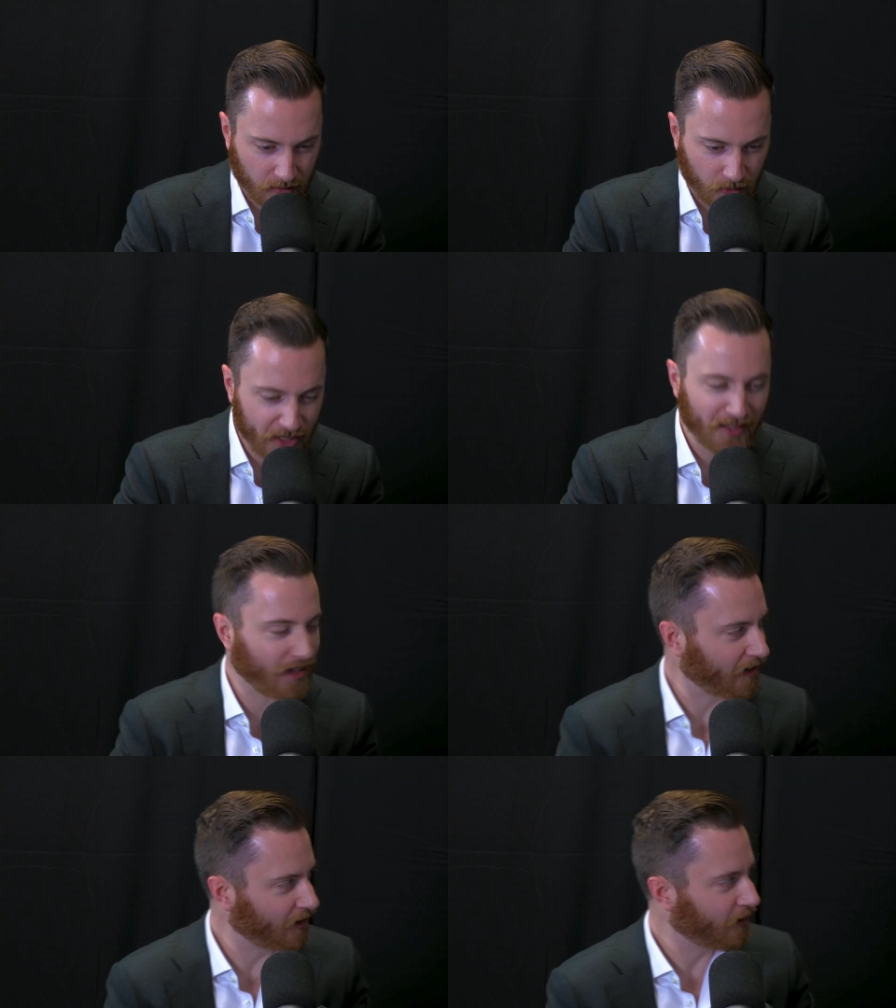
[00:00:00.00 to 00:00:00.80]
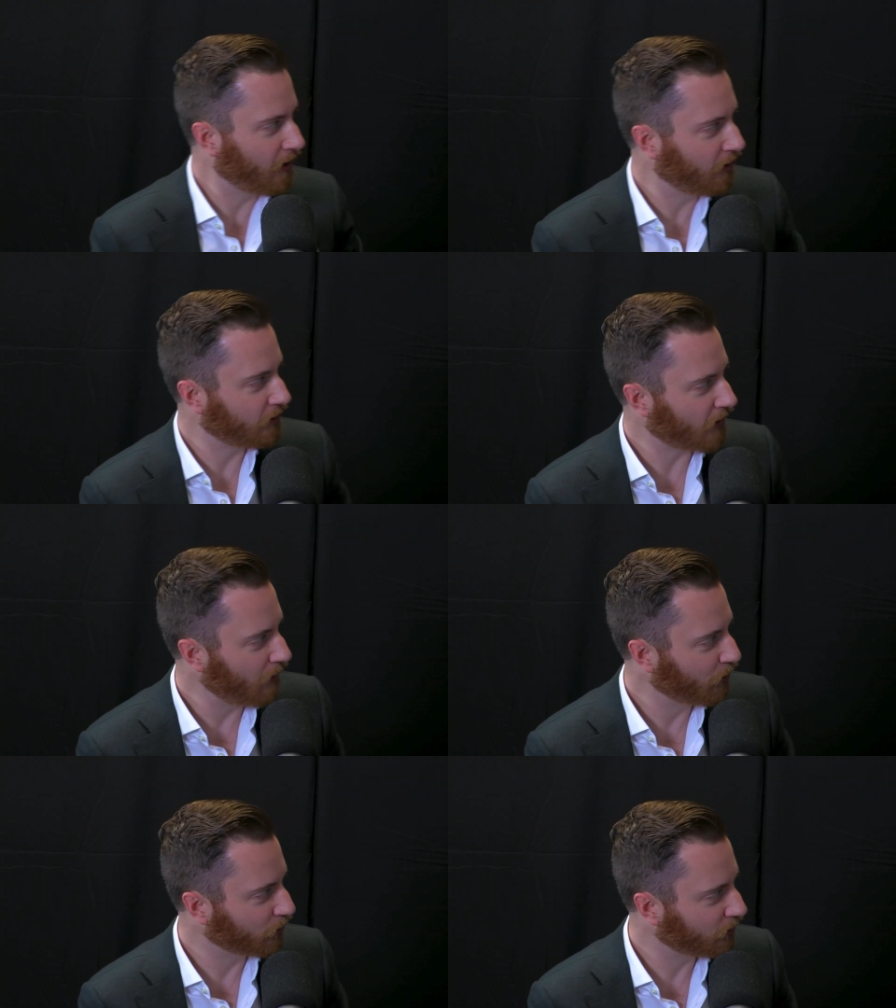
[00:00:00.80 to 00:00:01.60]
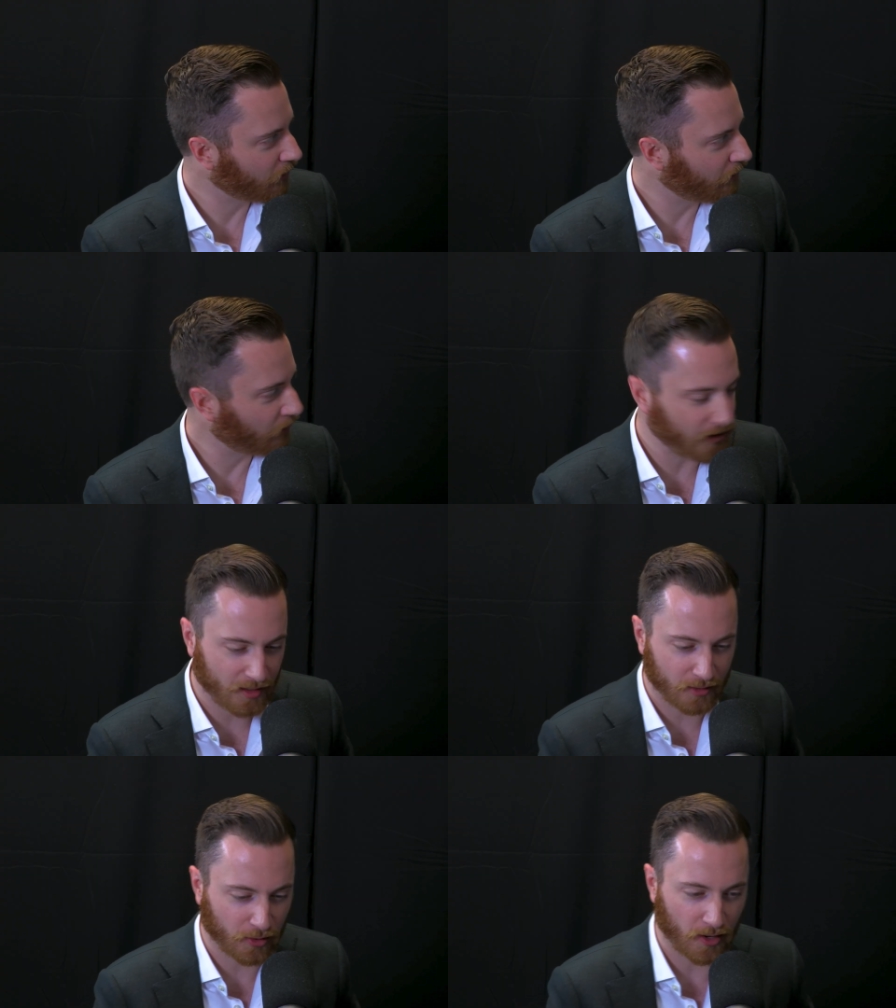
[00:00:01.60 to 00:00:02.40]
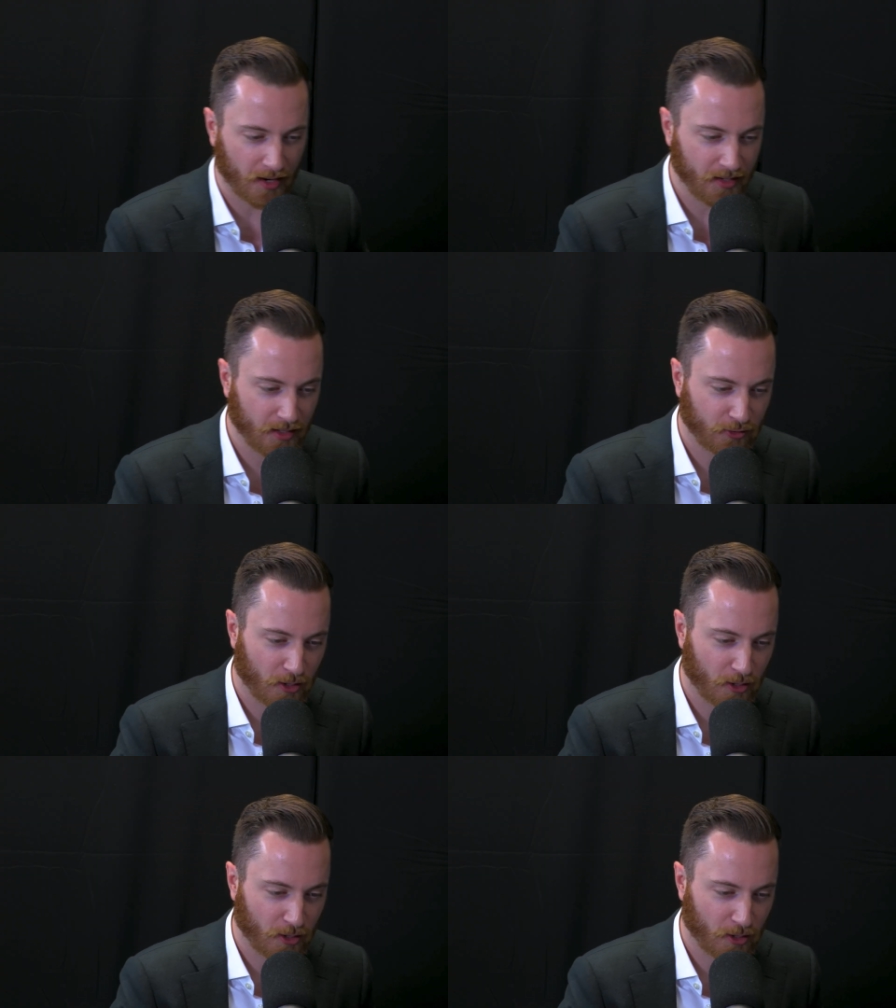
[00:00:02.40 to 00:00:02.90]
we got like into none of the topical stuff. I didn't get to talk